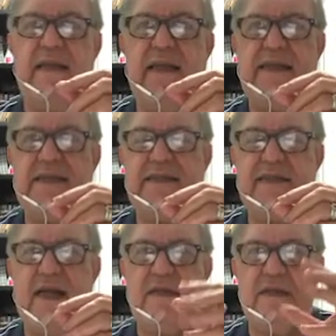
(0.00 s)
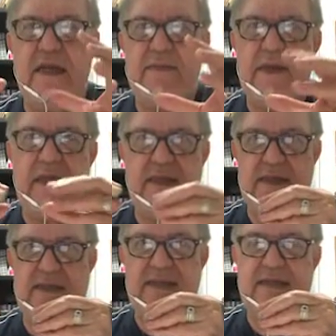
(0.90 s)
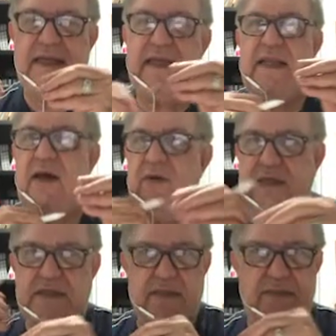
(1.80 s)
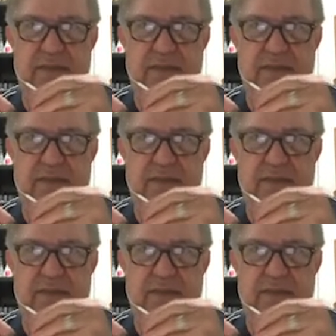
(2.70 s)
indices are dummy indices. I can always